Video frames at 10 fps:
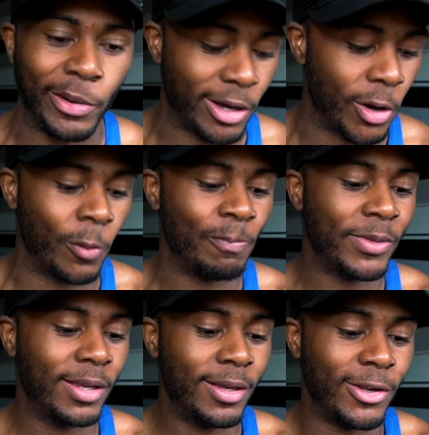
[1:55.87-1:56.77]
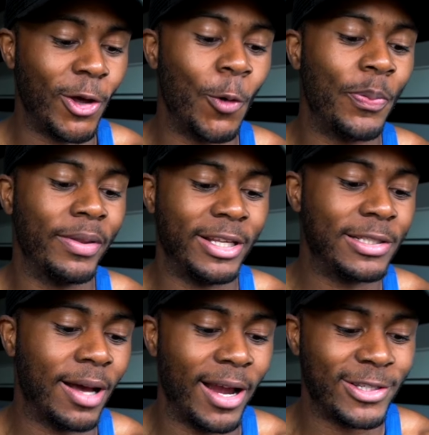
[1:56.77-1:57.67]
and go, nope, this
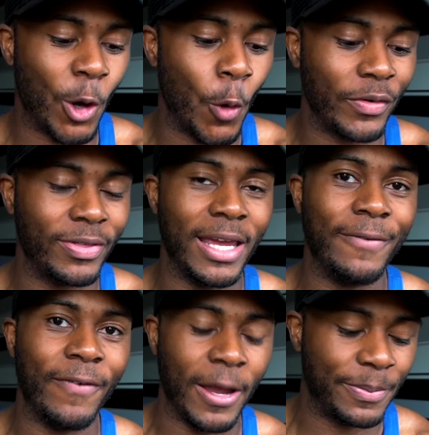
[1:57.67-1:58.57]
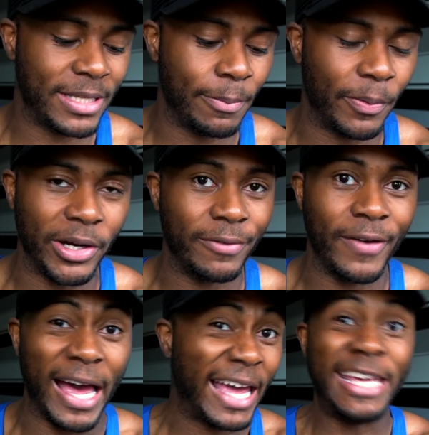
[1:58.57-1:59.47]
guy's over thirty-five percent body
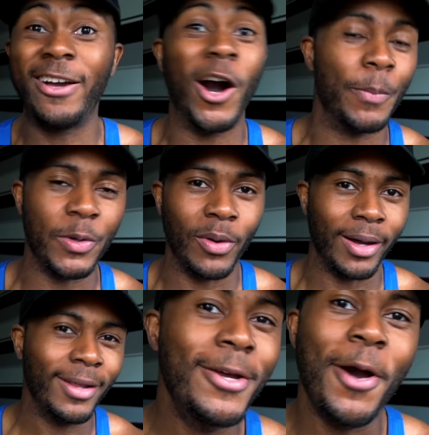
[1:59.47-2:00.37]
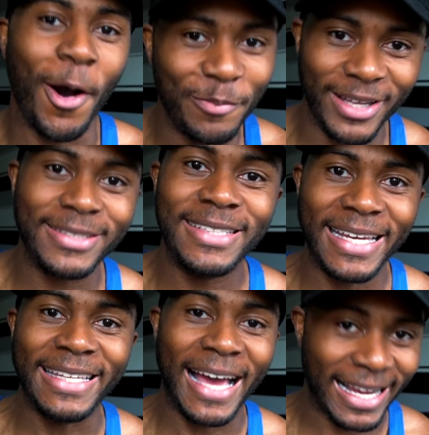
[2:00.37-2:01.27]
fat, he can't be one. I'm not
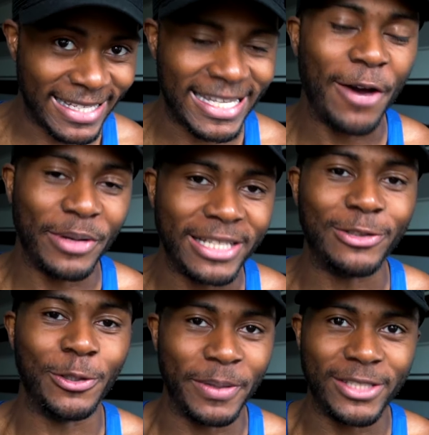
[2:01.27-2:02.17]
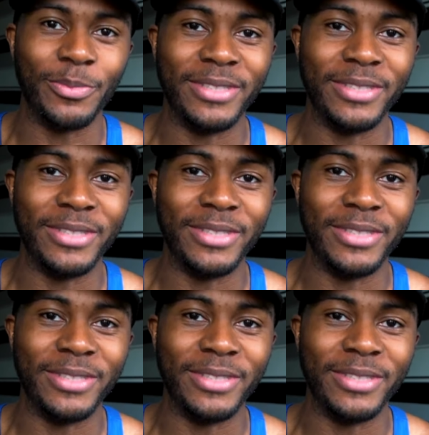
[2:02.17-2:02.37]
saying that, because that would literally be some